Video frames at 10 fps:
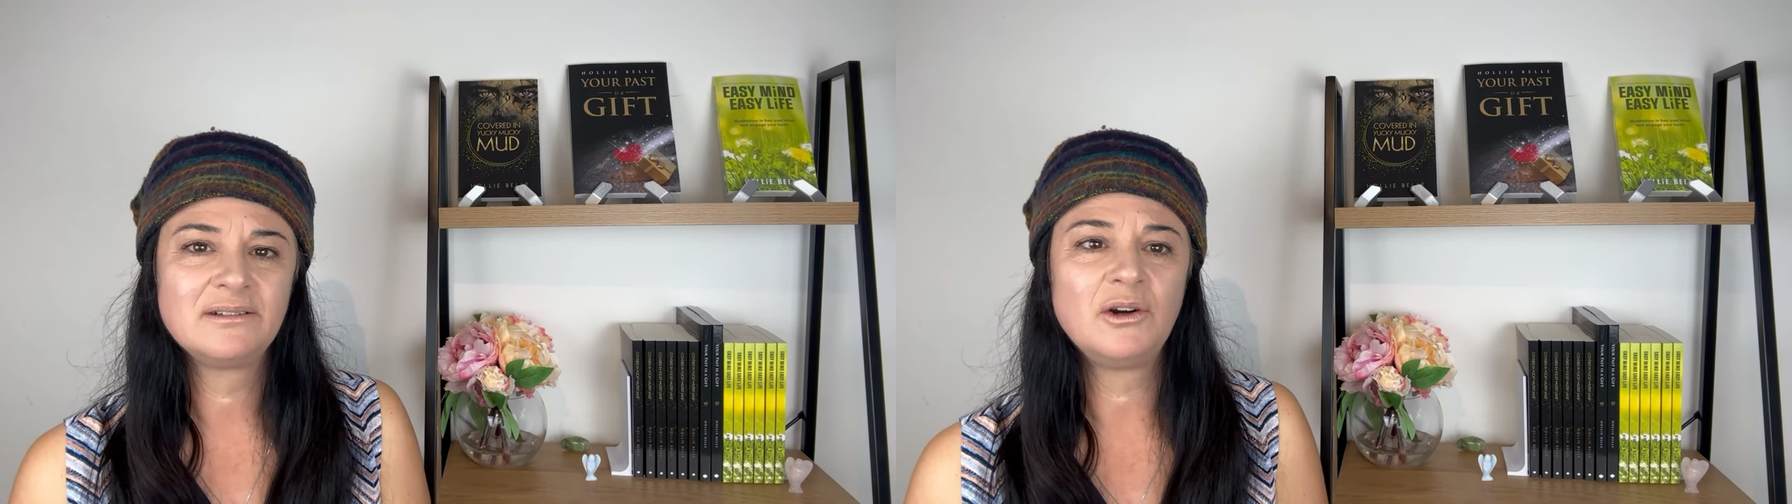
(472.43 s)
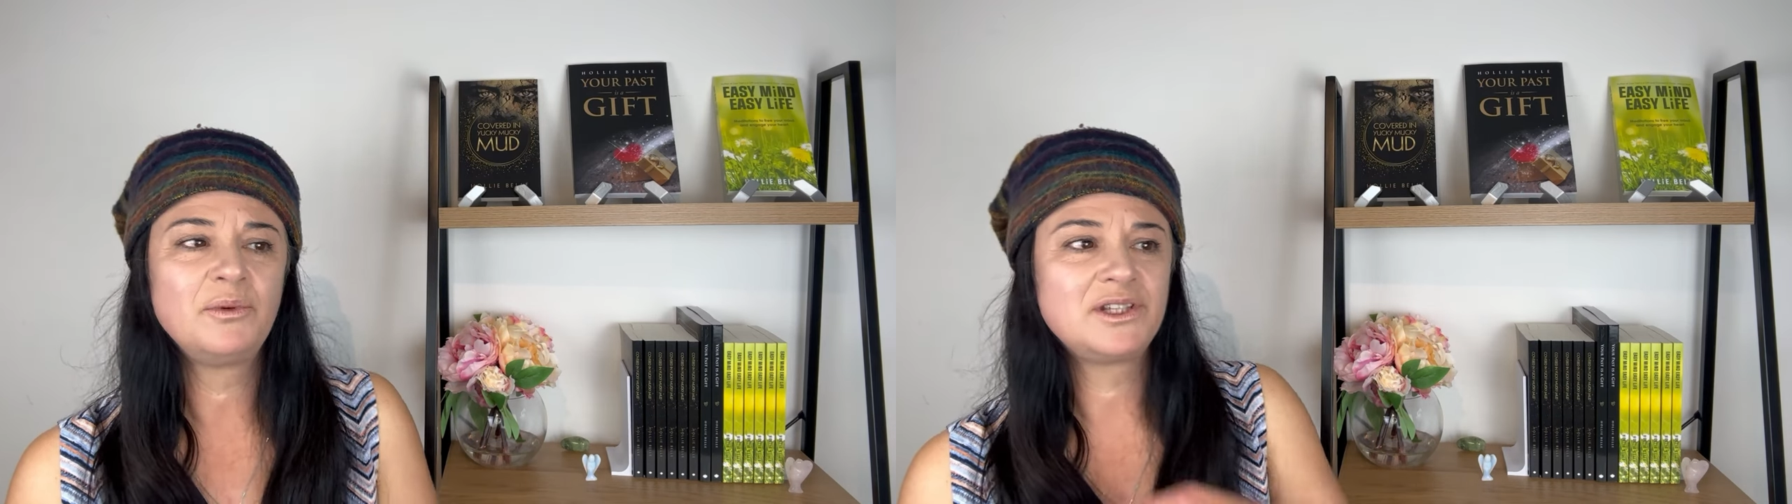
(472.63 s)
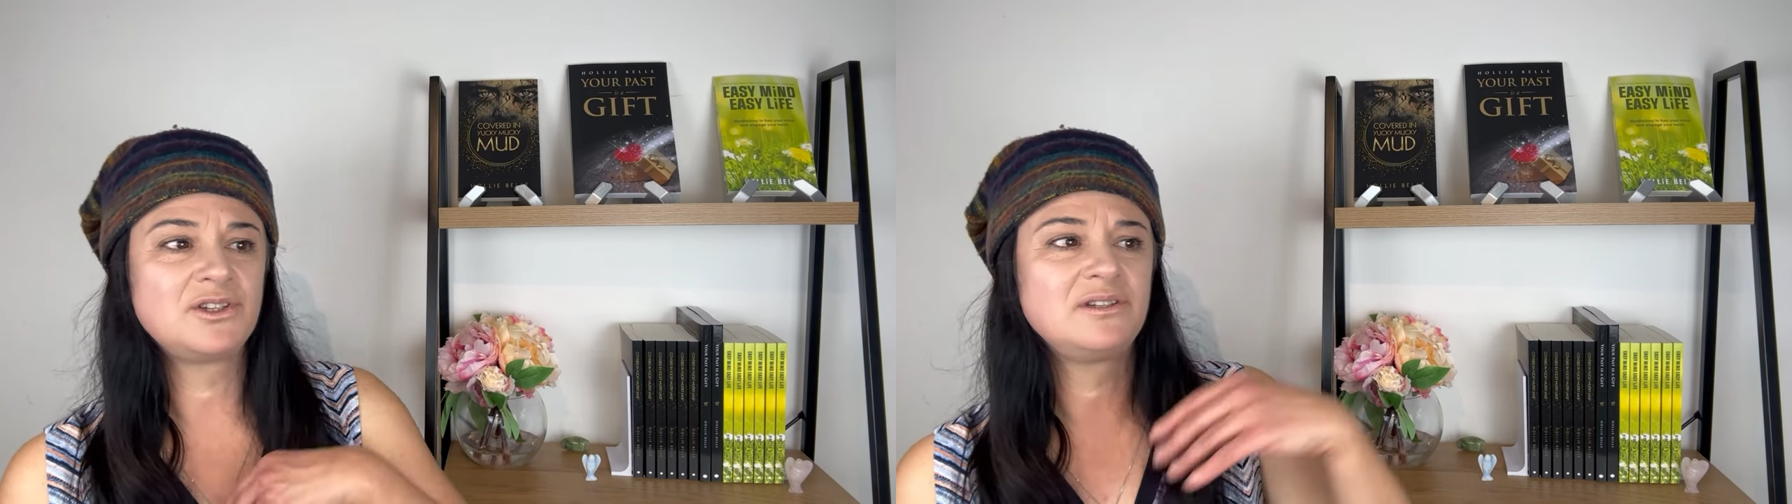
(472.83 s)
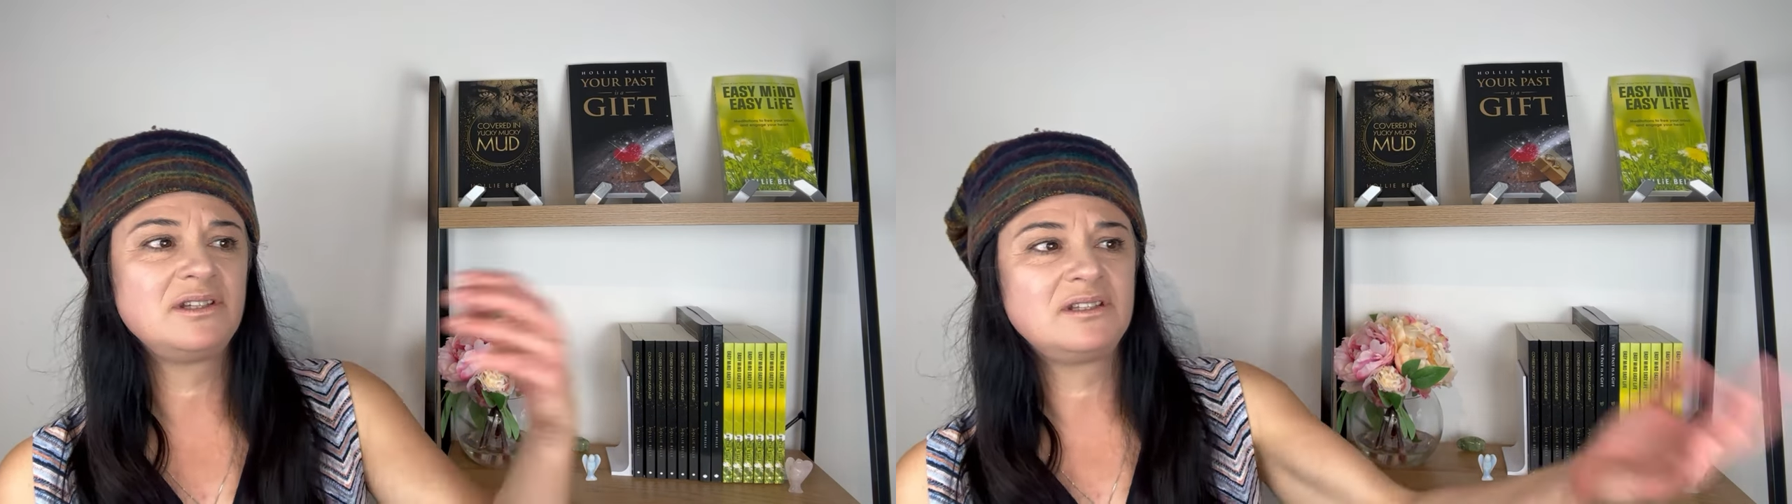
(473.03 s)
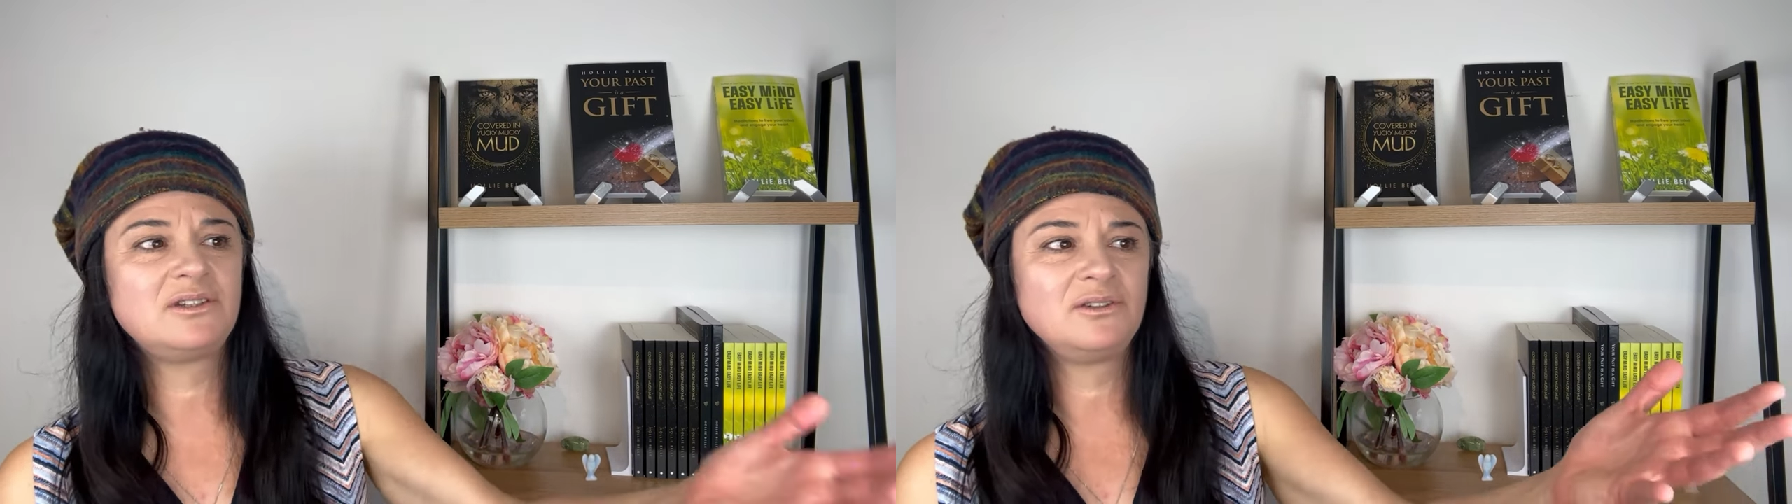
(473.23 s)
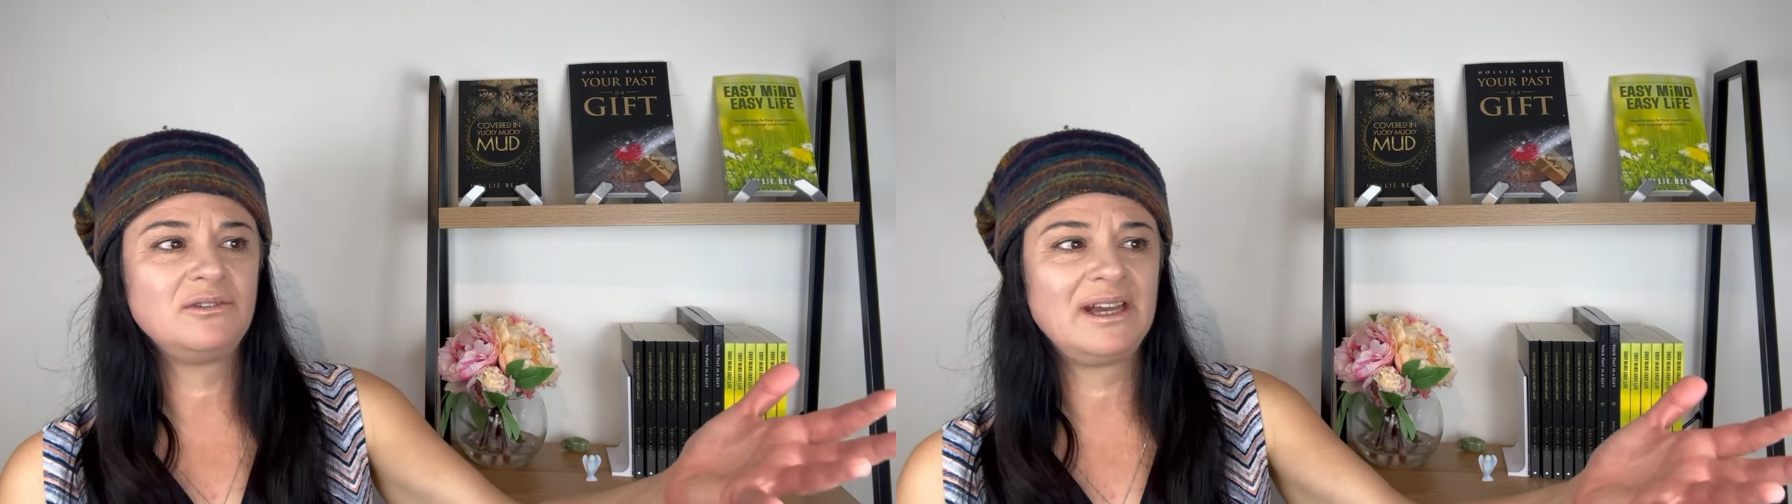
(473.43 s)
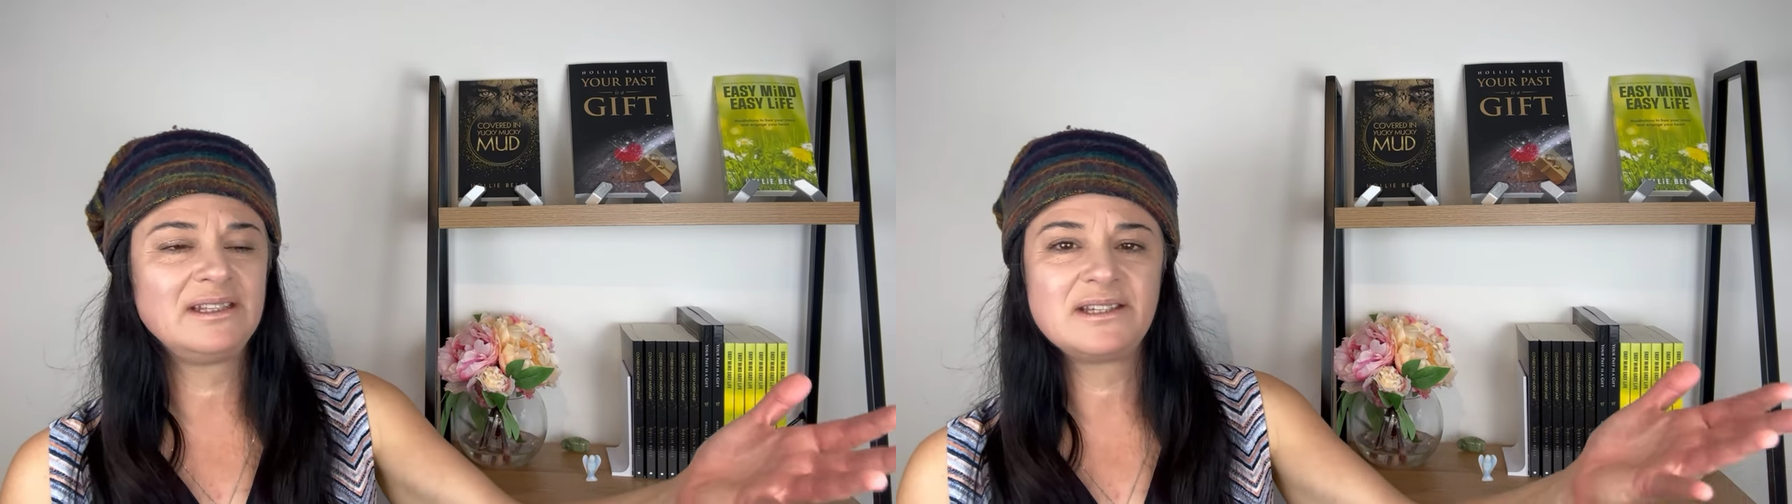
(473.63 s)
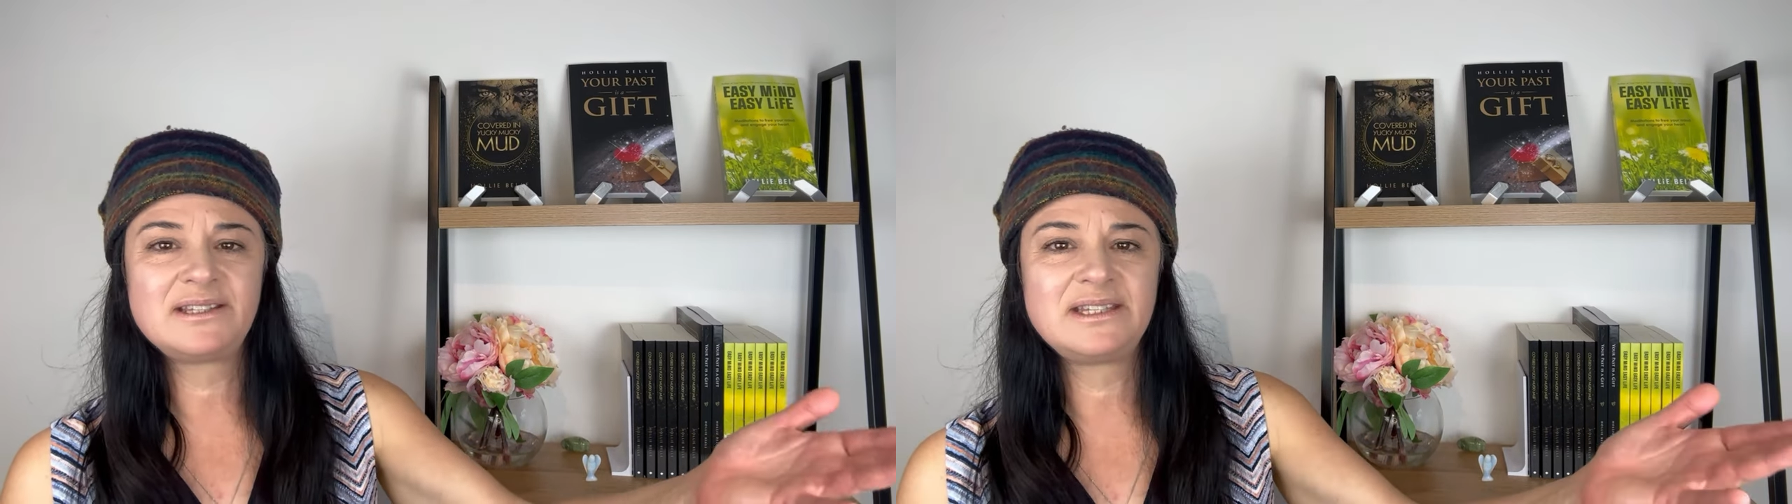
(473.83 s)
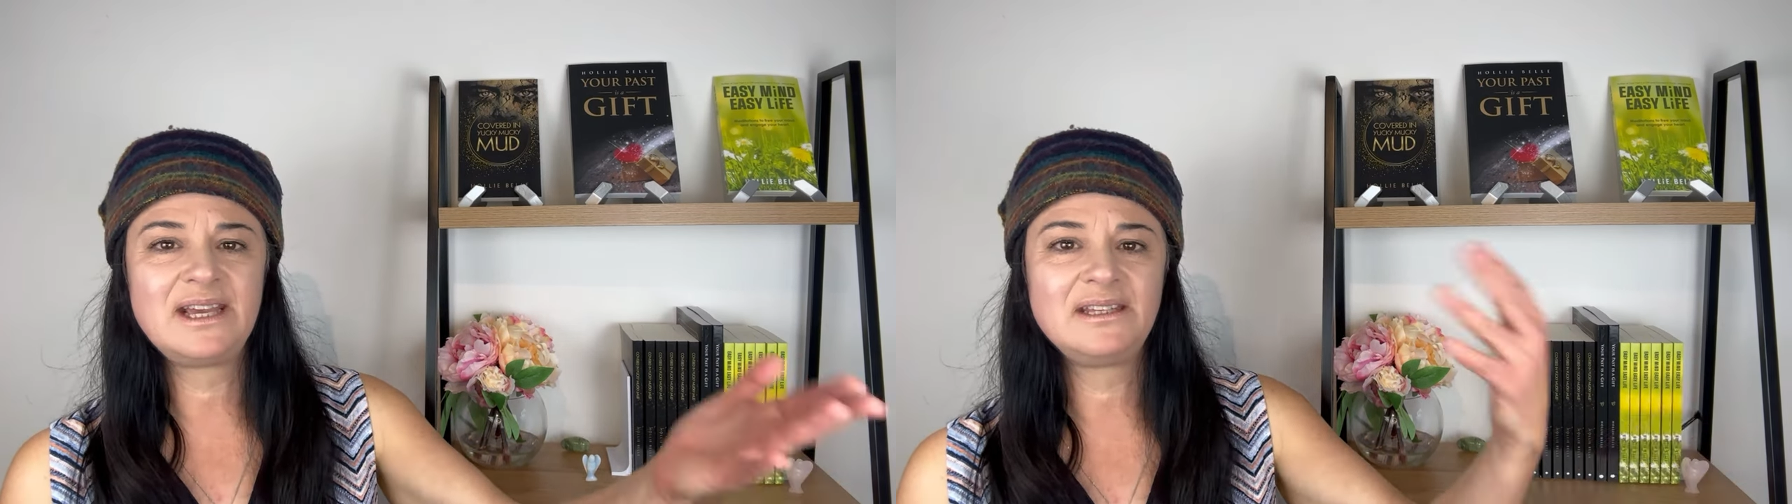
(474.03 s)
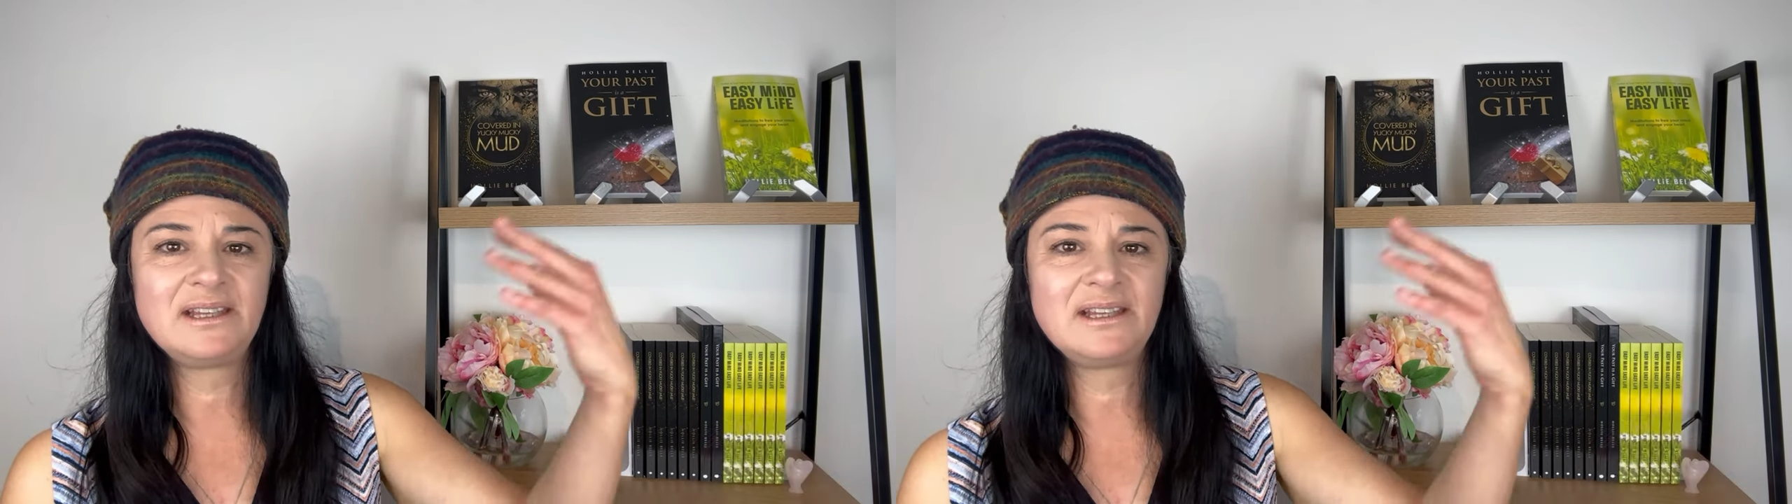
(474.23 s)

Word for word: or we're choosing to understand,